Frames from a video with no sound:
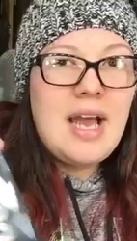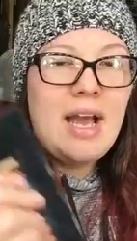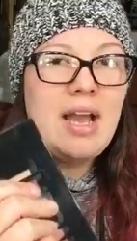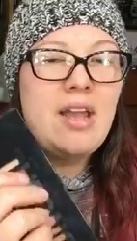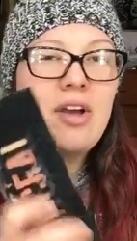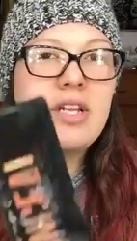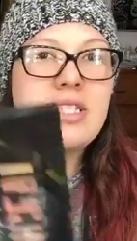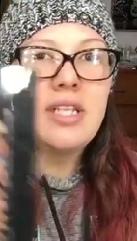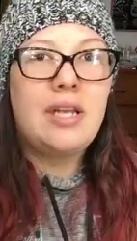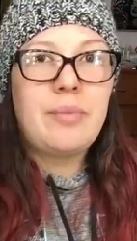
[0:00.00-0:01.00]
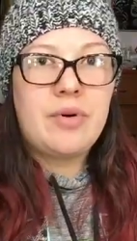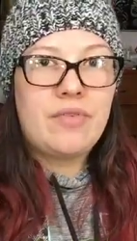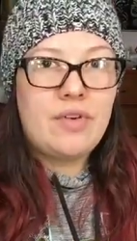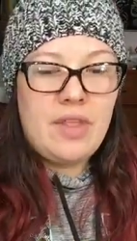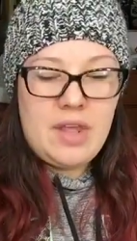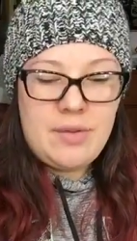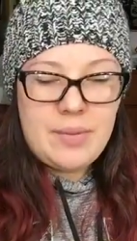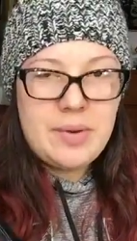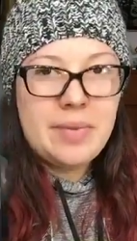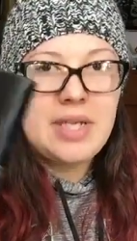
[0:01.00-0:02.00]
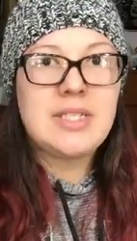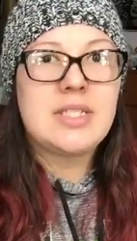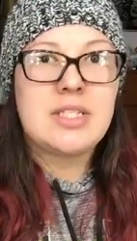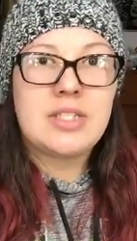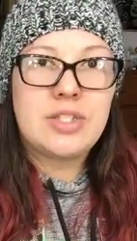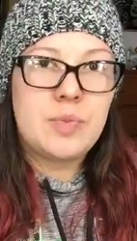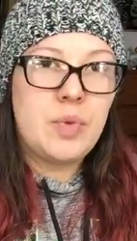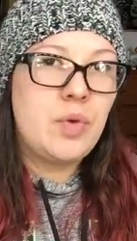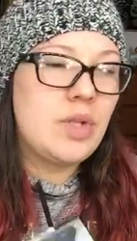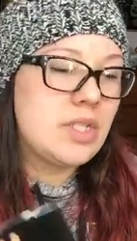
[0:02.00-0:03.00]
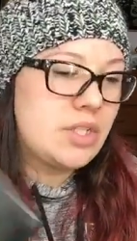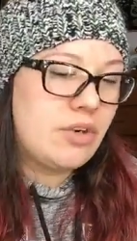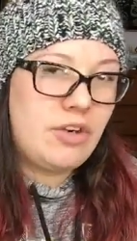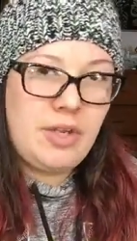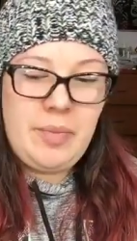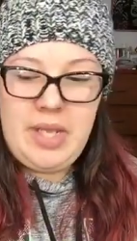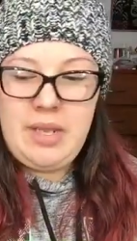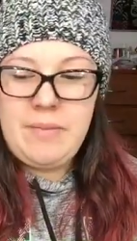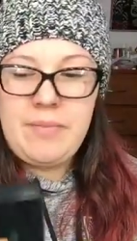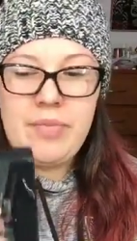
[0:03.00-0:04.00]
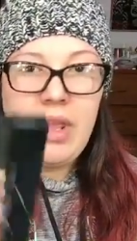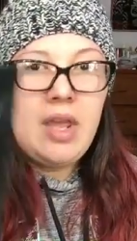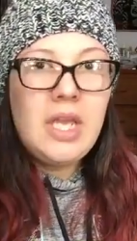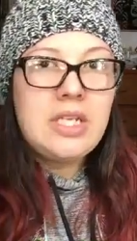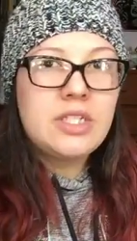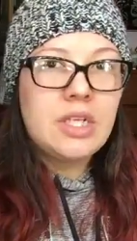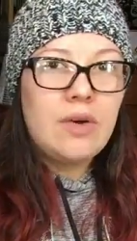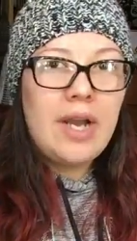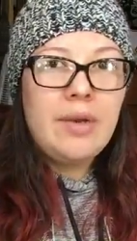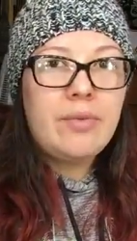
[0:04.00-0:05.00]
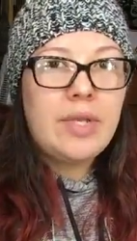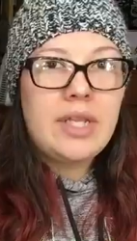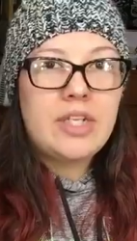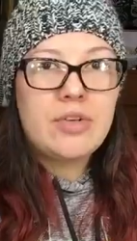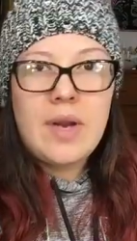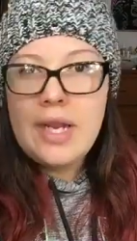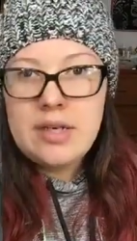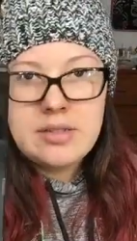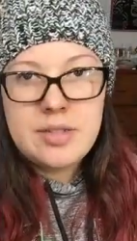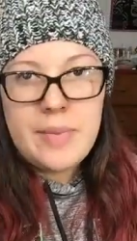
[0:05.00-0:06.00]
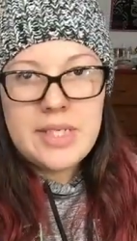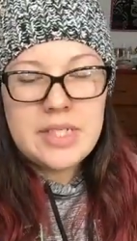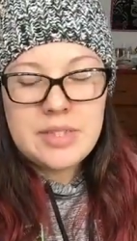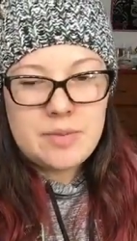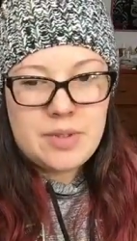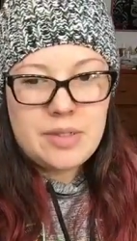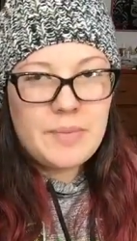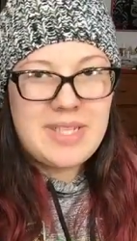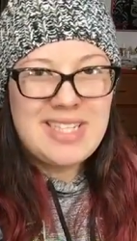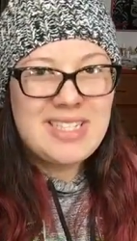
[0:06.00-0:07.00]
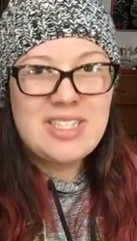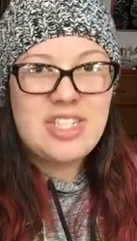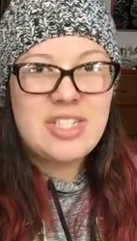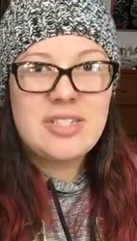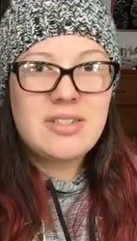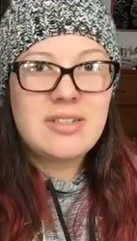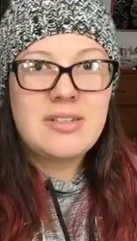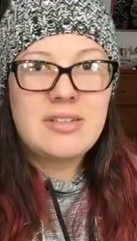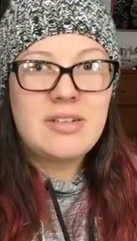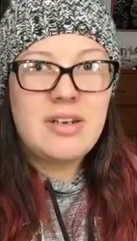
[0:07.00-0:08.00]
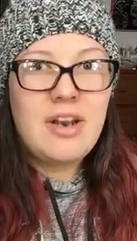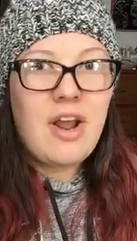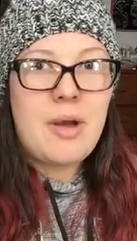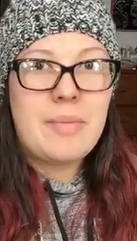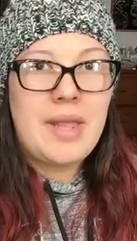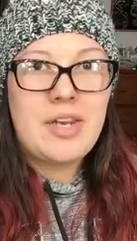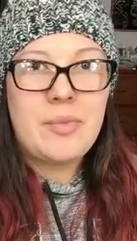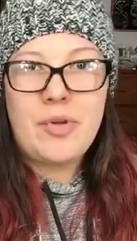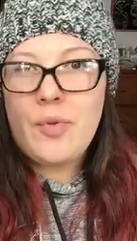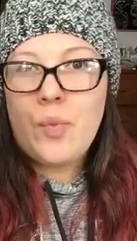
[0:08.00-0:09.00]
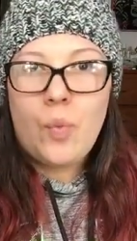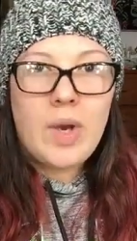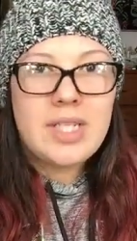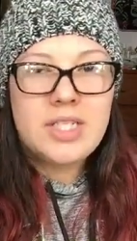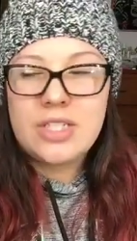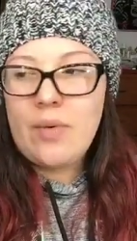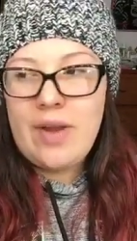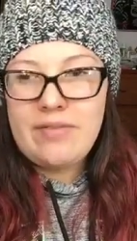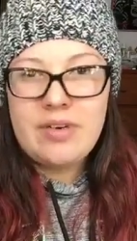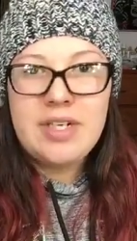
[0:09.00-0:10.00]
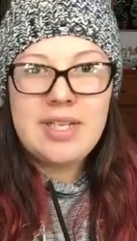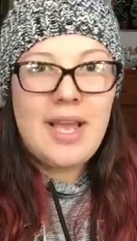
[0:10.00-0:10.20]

I honestly prefer the other one because it's smooth, it's creamy. So I really tried to make this work, but this is just not blendable whatsoever.